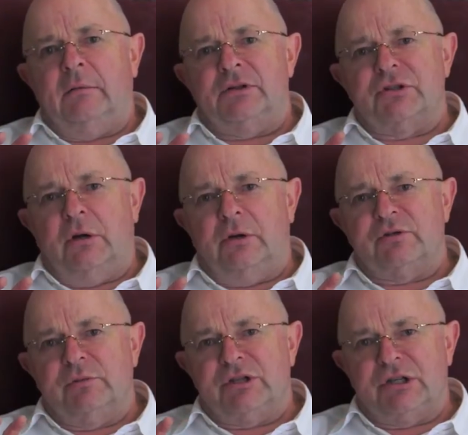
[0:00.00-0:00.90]
Roger
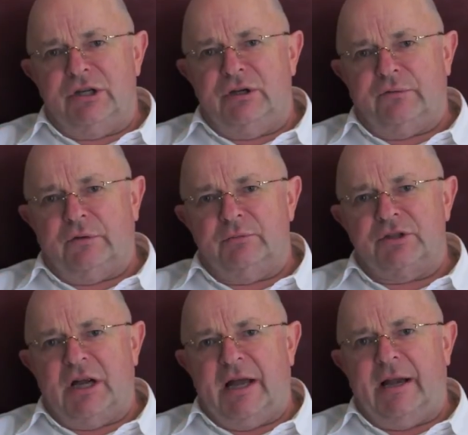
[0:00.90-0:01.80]
Hollis returned from
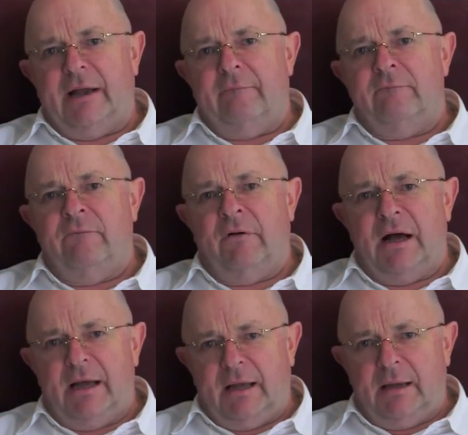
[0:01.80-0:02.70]
China
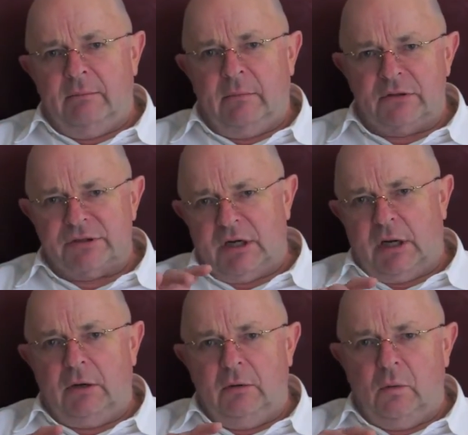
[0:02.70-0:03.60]
via
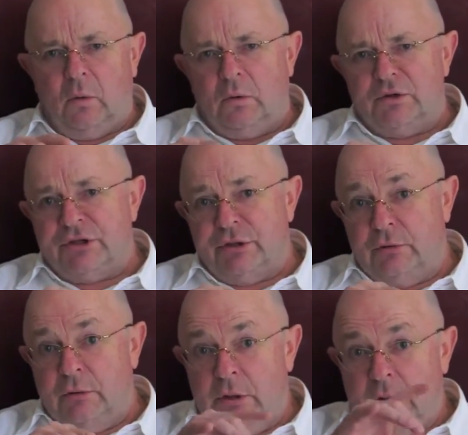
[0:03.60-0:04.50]
Moscow or
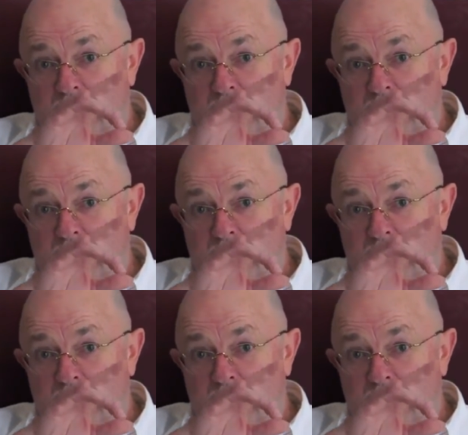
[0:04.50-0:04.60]
to